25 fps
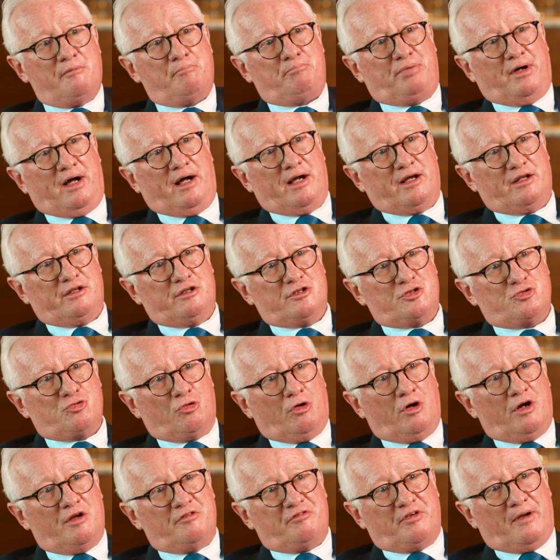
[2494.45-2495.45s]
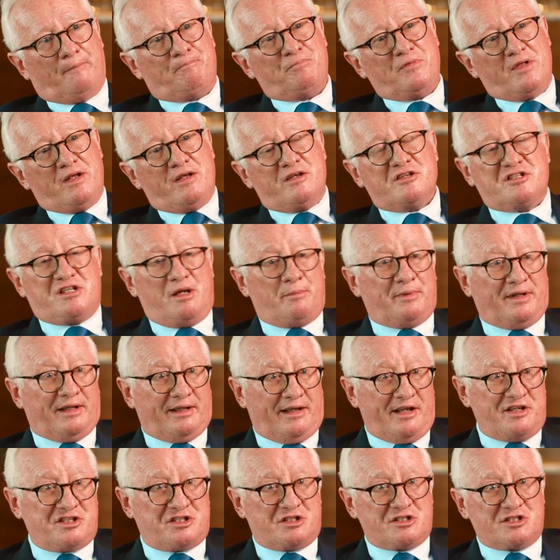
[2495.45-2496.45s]
part of the driver. Some of the
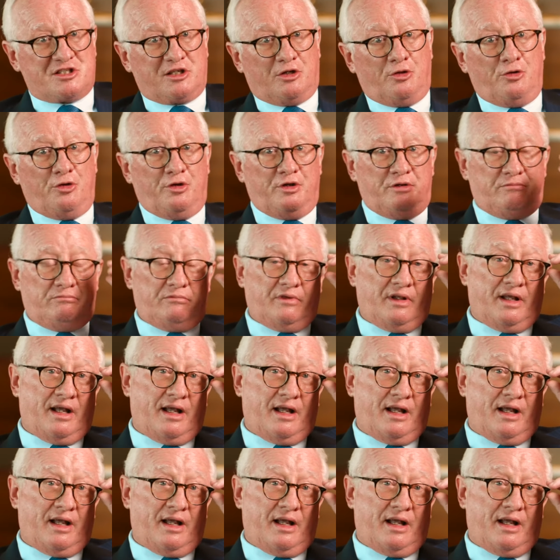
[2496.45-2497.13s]
lessons learned,